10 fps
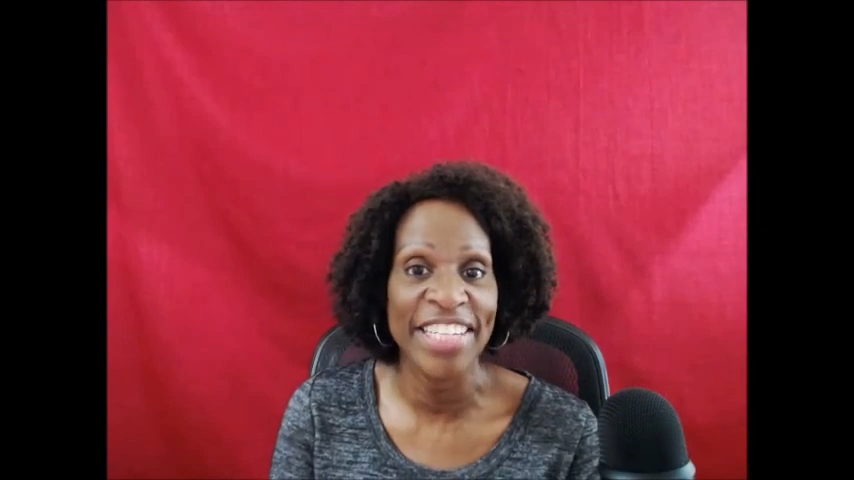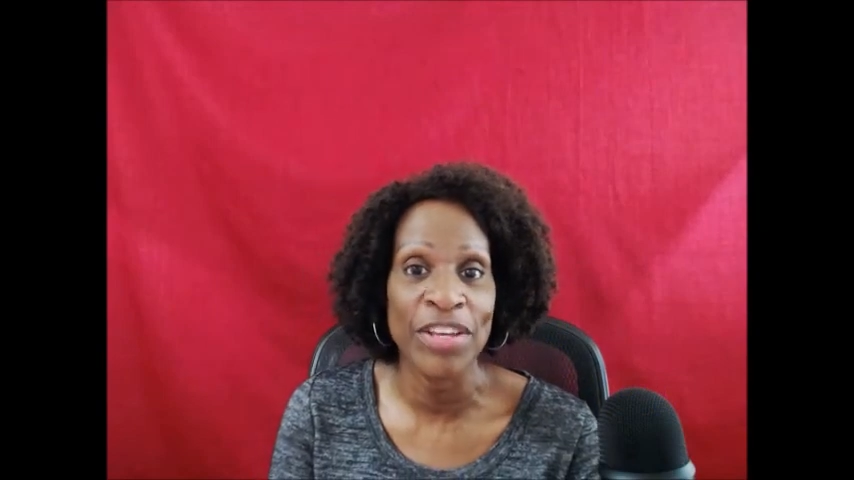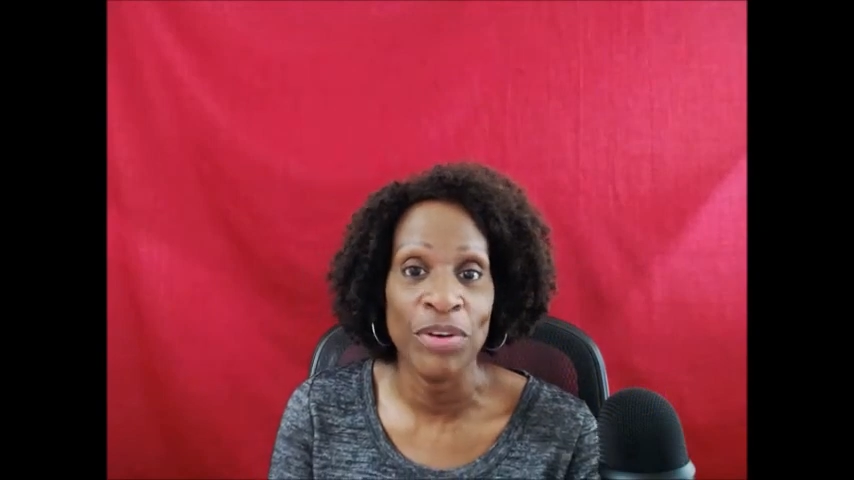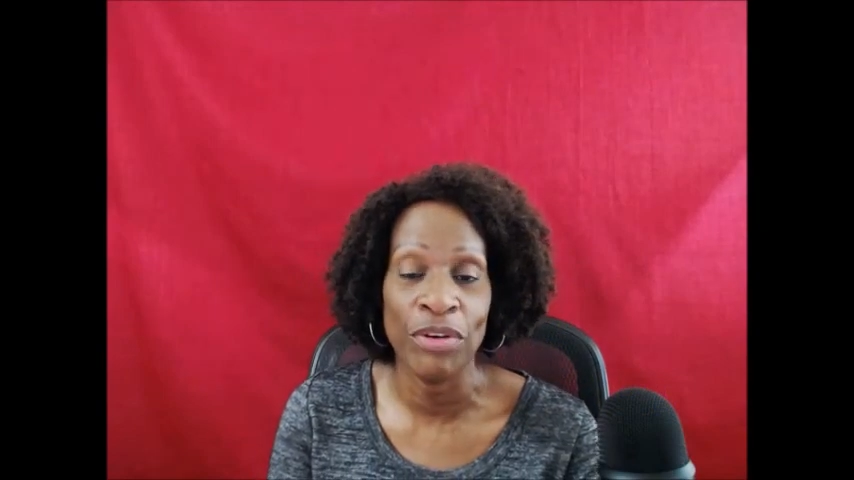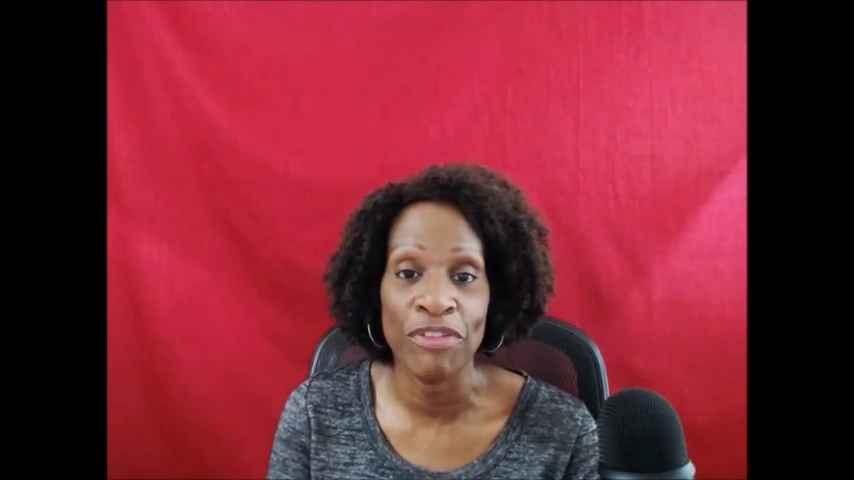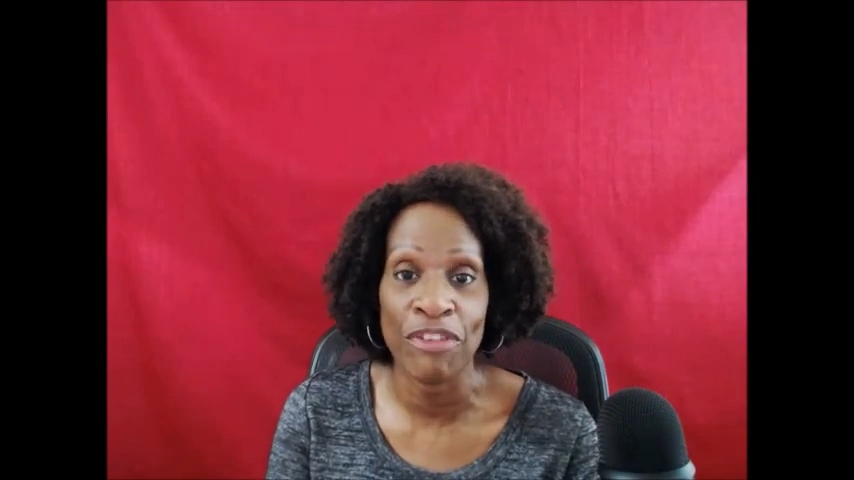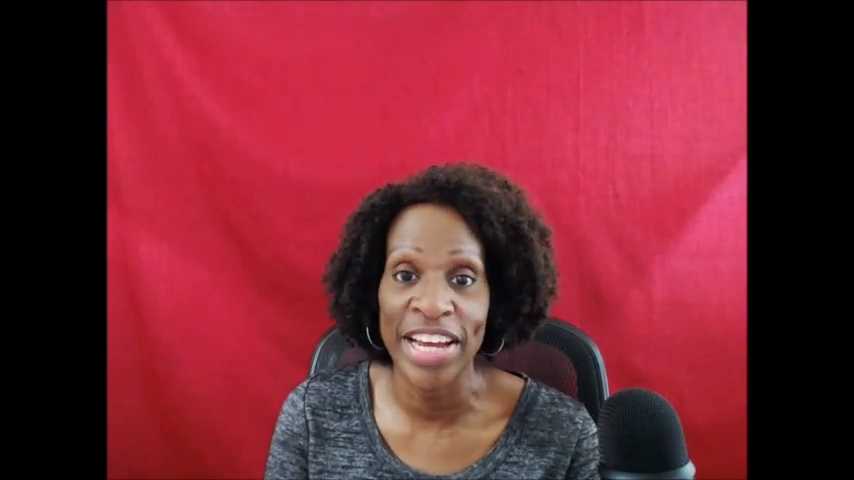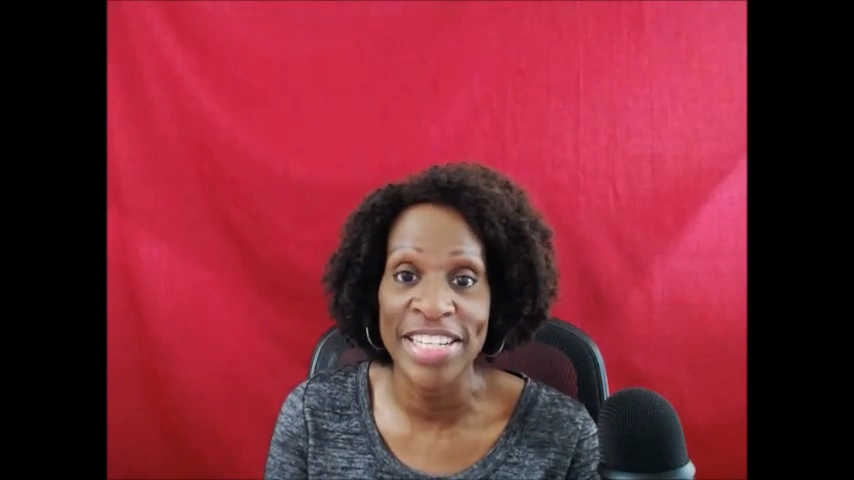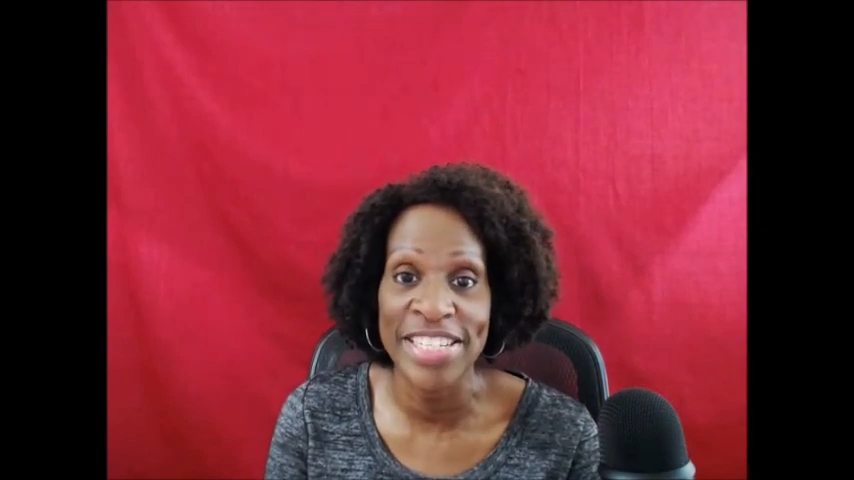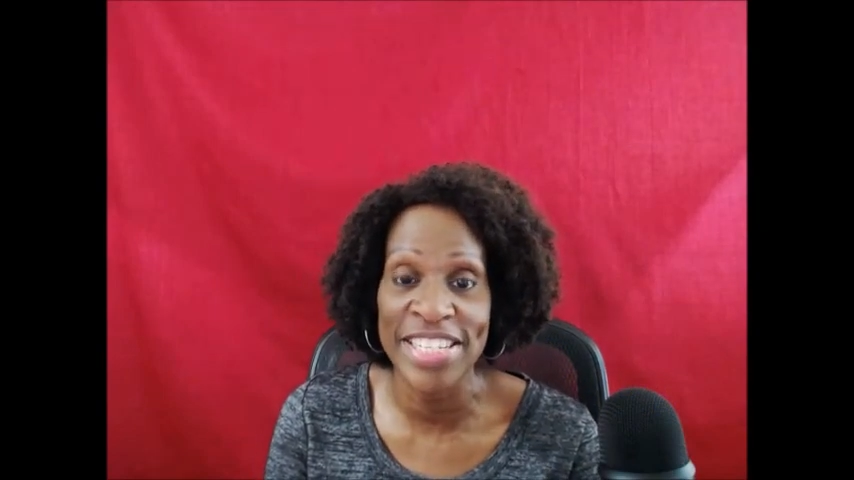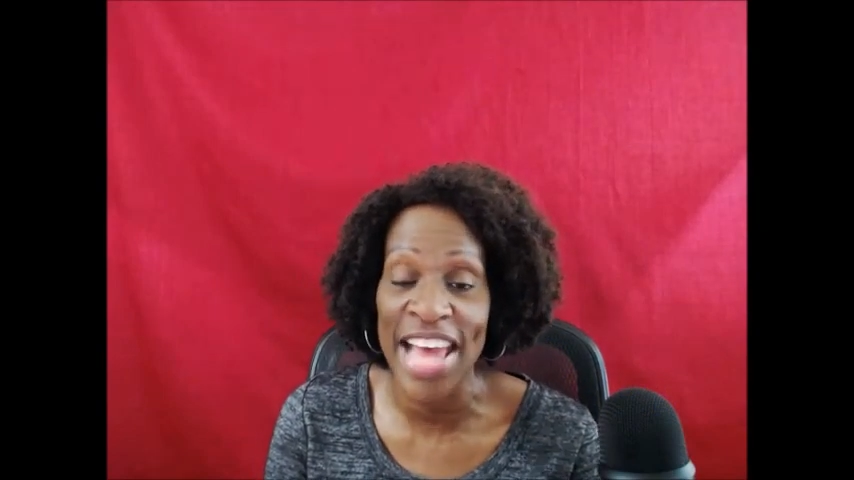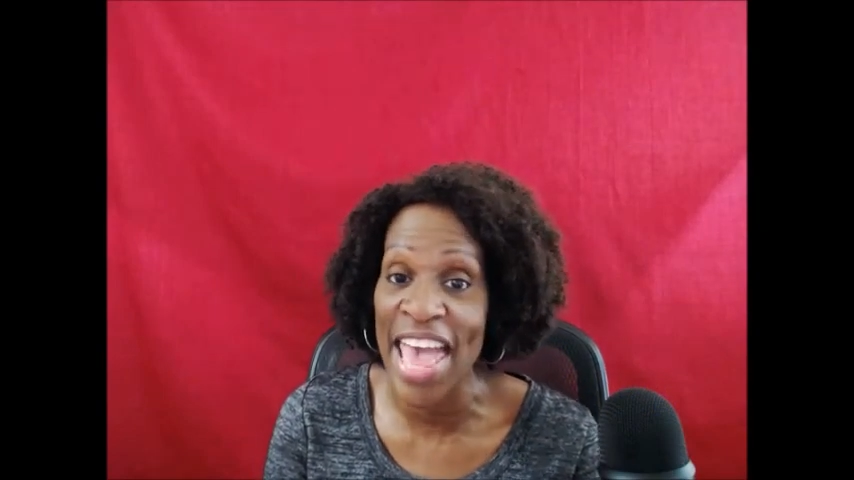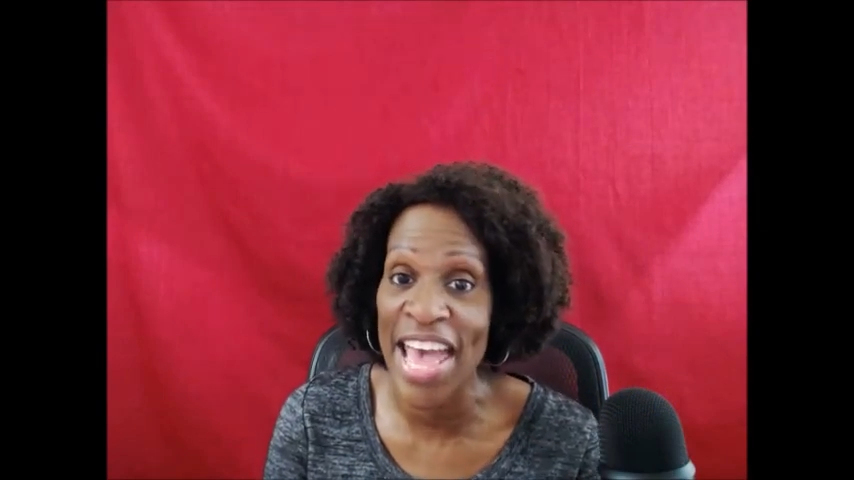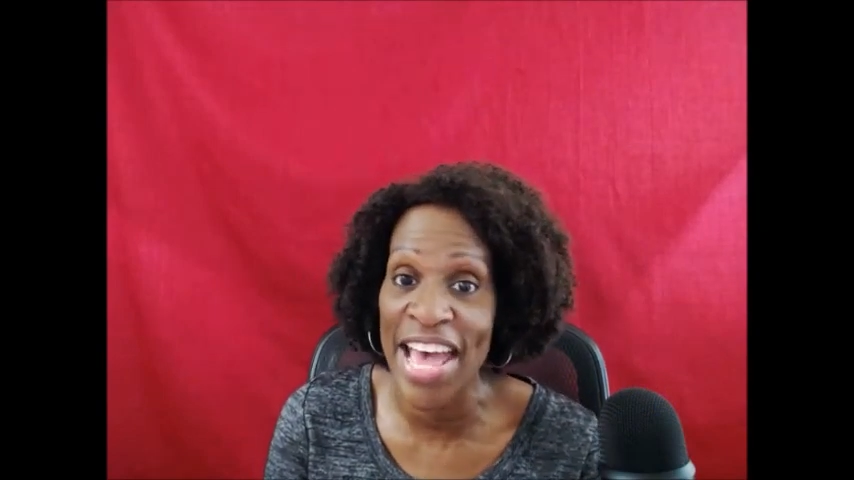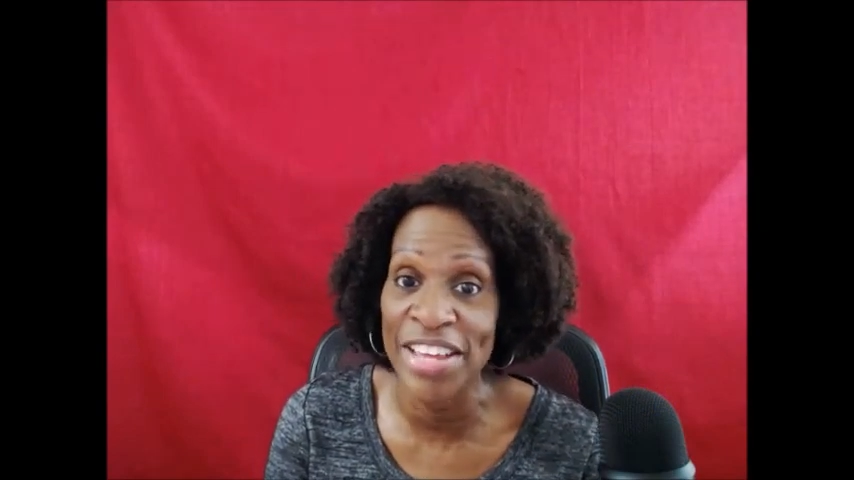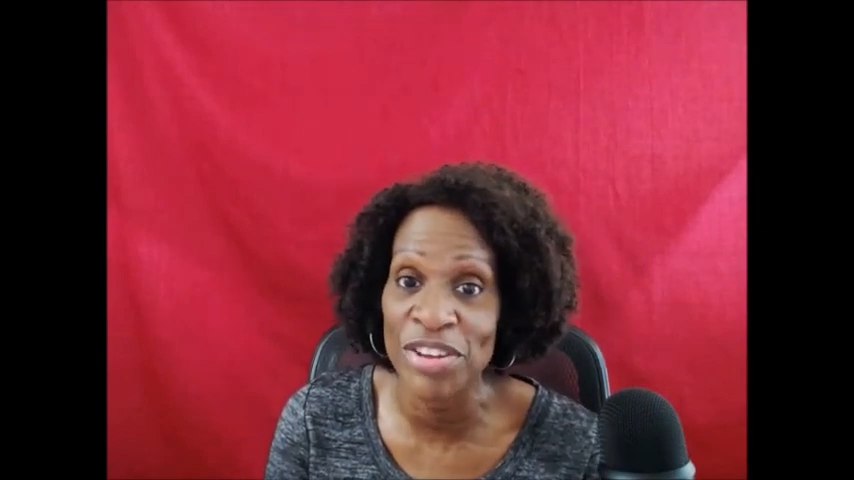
your friends and